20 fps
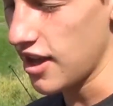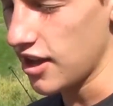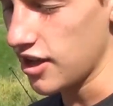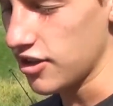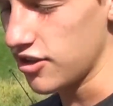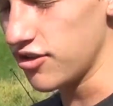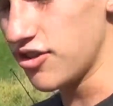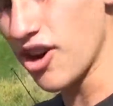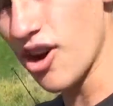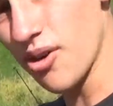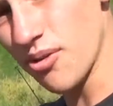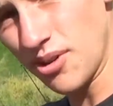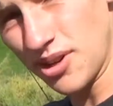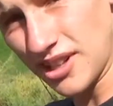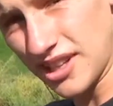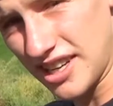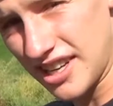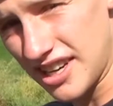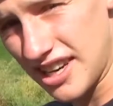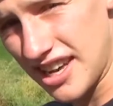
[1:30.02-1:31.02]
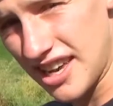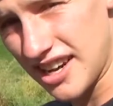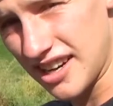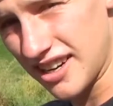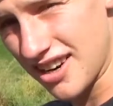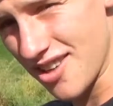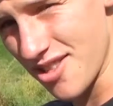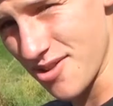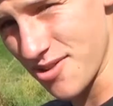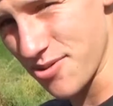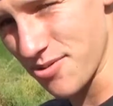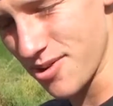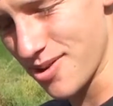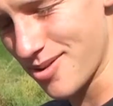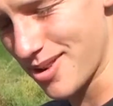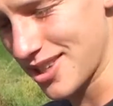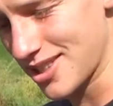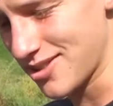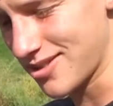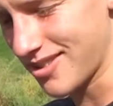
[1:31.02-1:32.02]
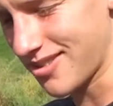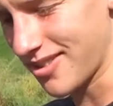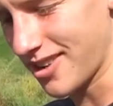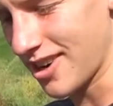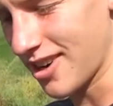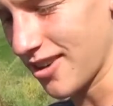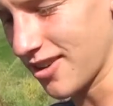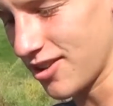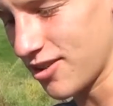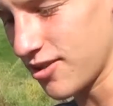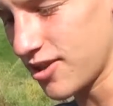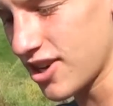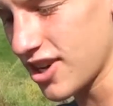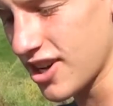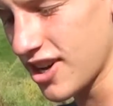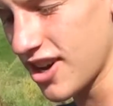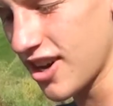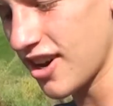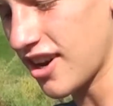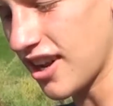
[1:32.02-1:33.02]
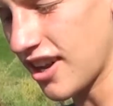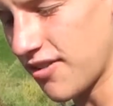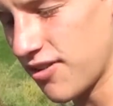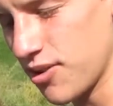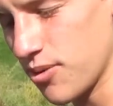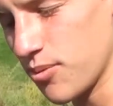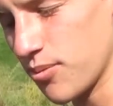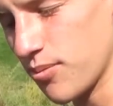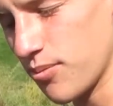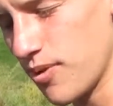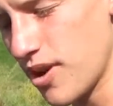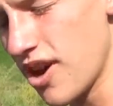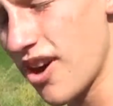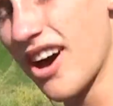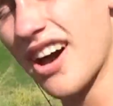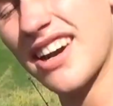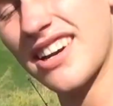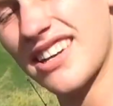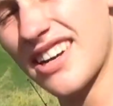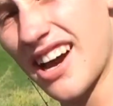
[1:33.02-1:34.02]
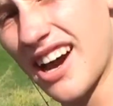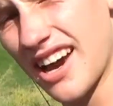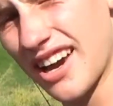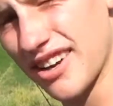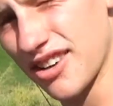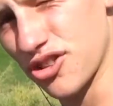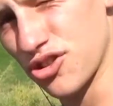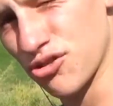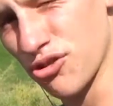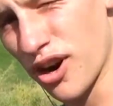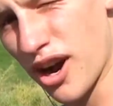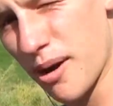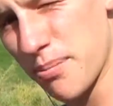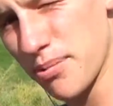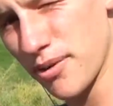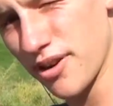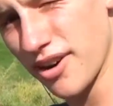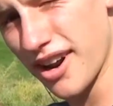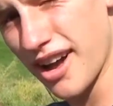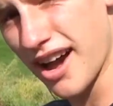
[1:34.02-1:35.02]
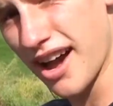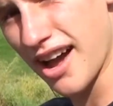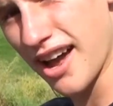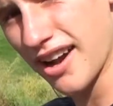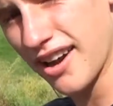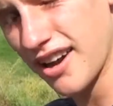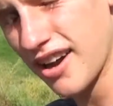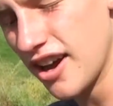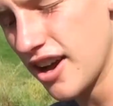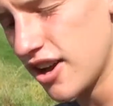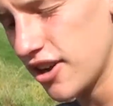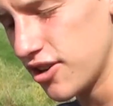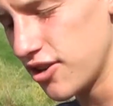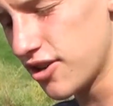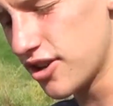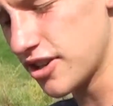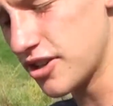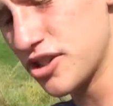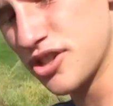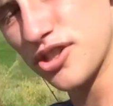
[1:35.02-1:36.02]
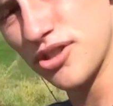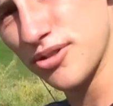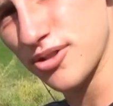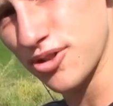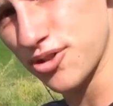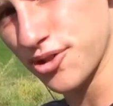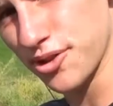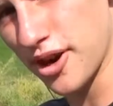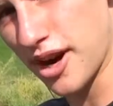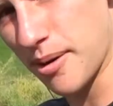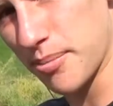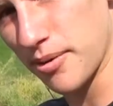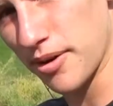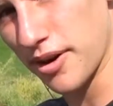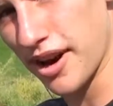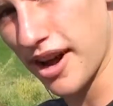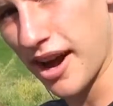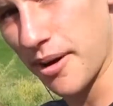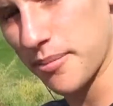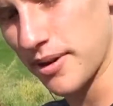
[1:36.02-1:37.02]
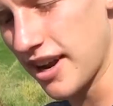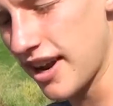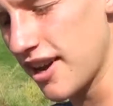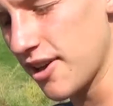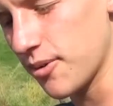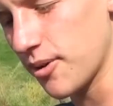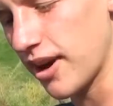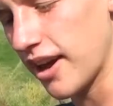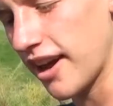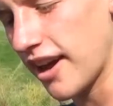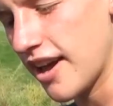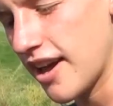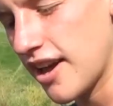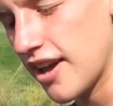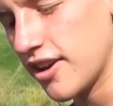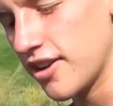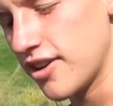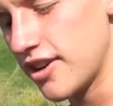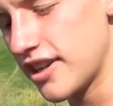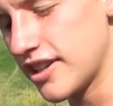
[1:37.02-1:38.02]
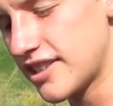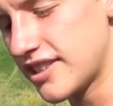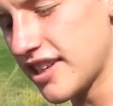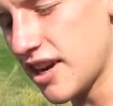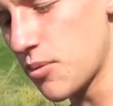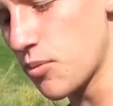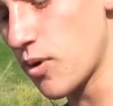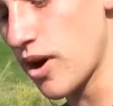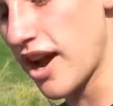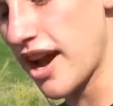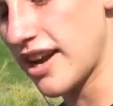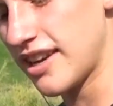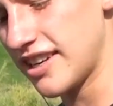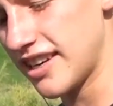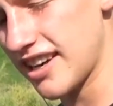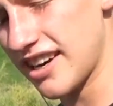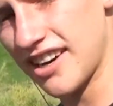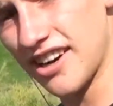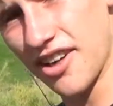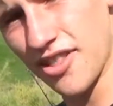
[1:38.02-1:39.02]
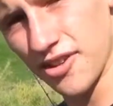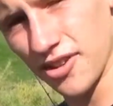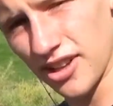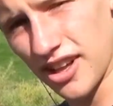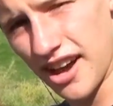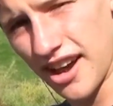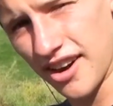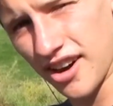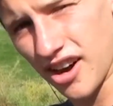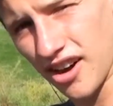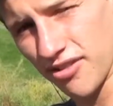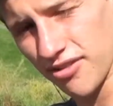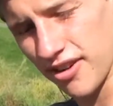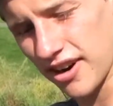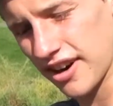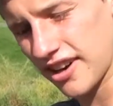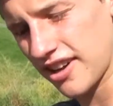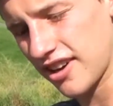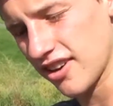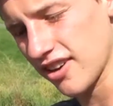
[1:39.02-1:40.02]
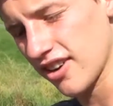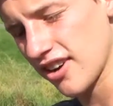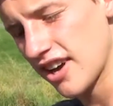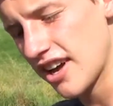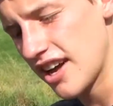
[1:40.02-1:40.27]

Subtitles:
You don't really need another 3-way swivel here. You could, if you know how to tie a dropper knot, you could just use a dropper knot. But anyway, you need some way to get another line off right here